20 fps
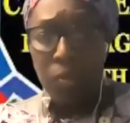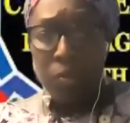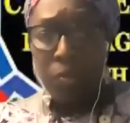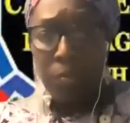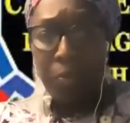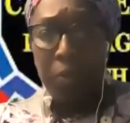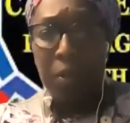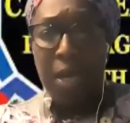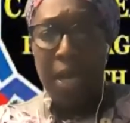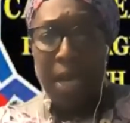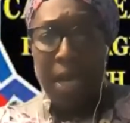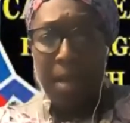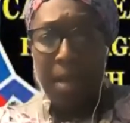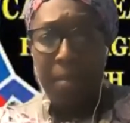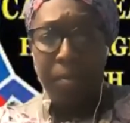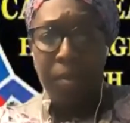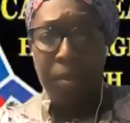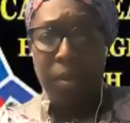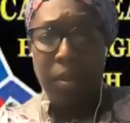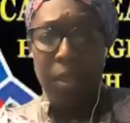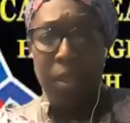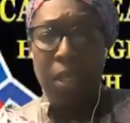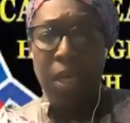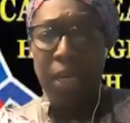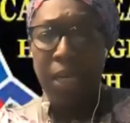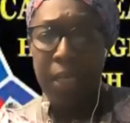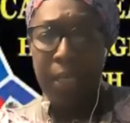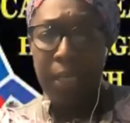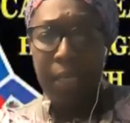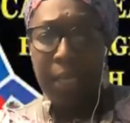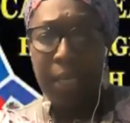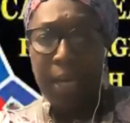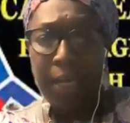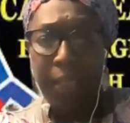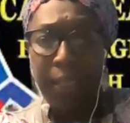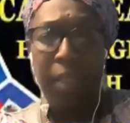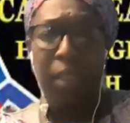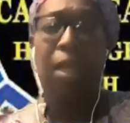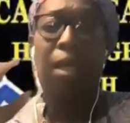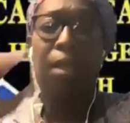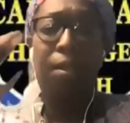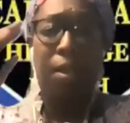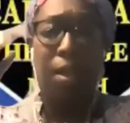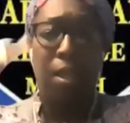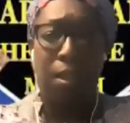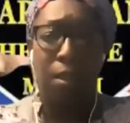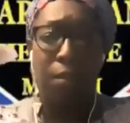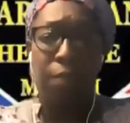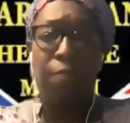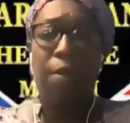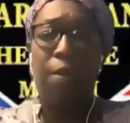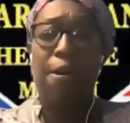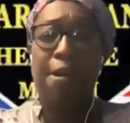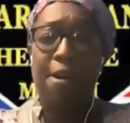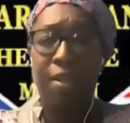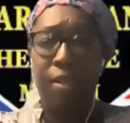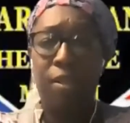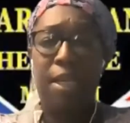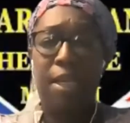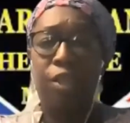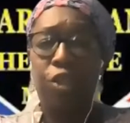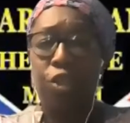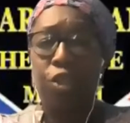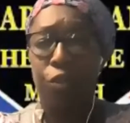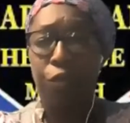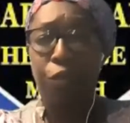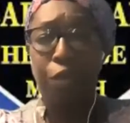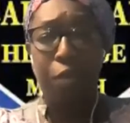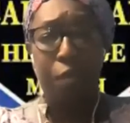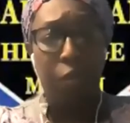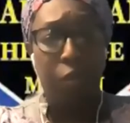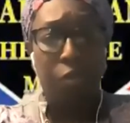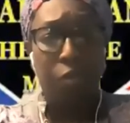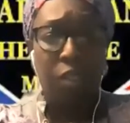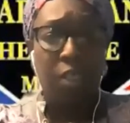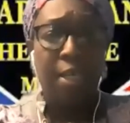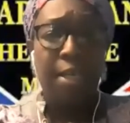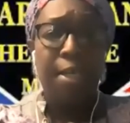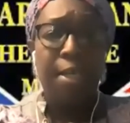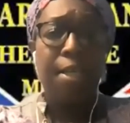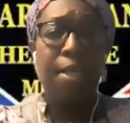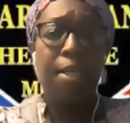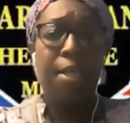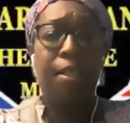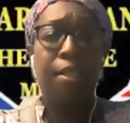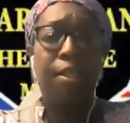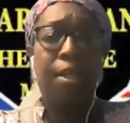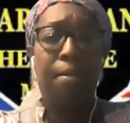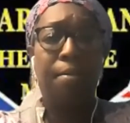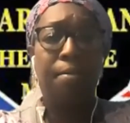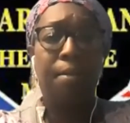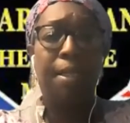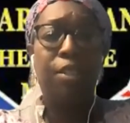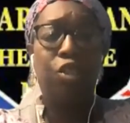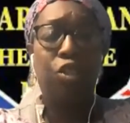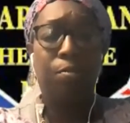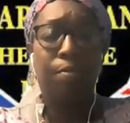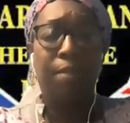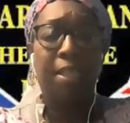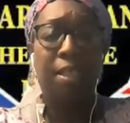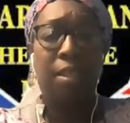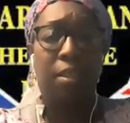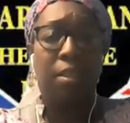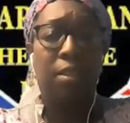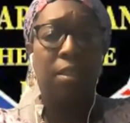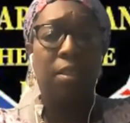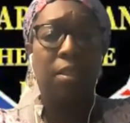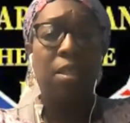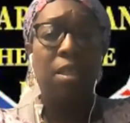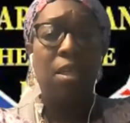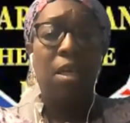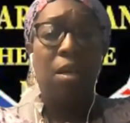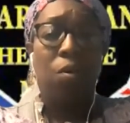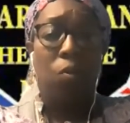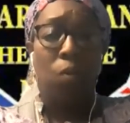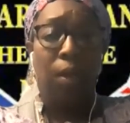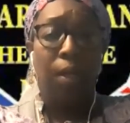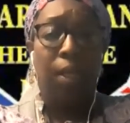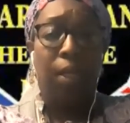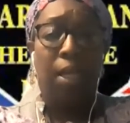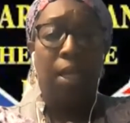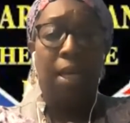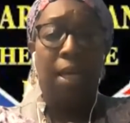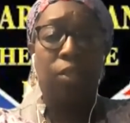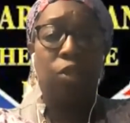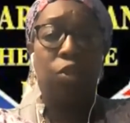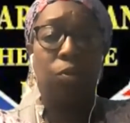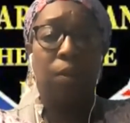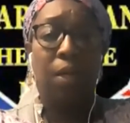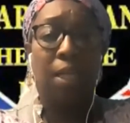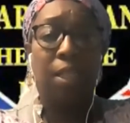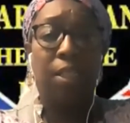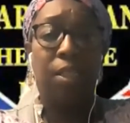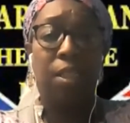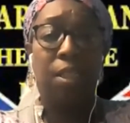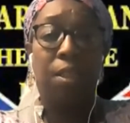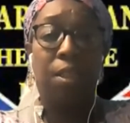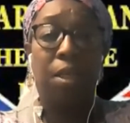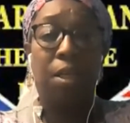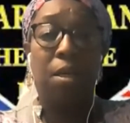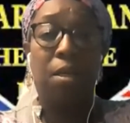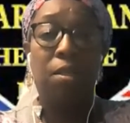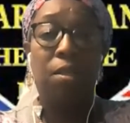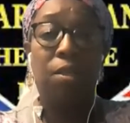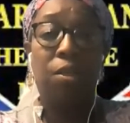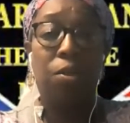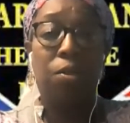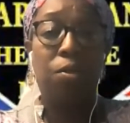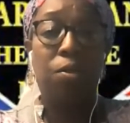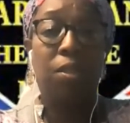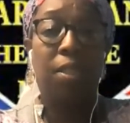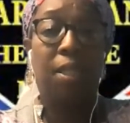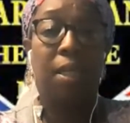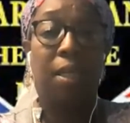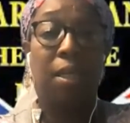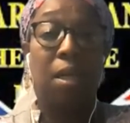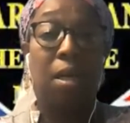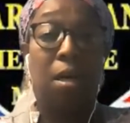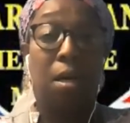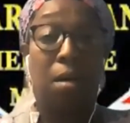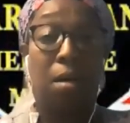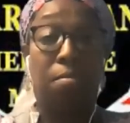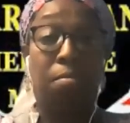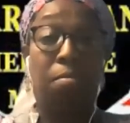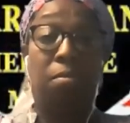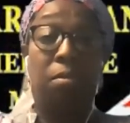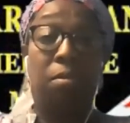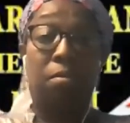perhaps Naganani and then the various national heroes in Jamaica, when in actuality, there are those that come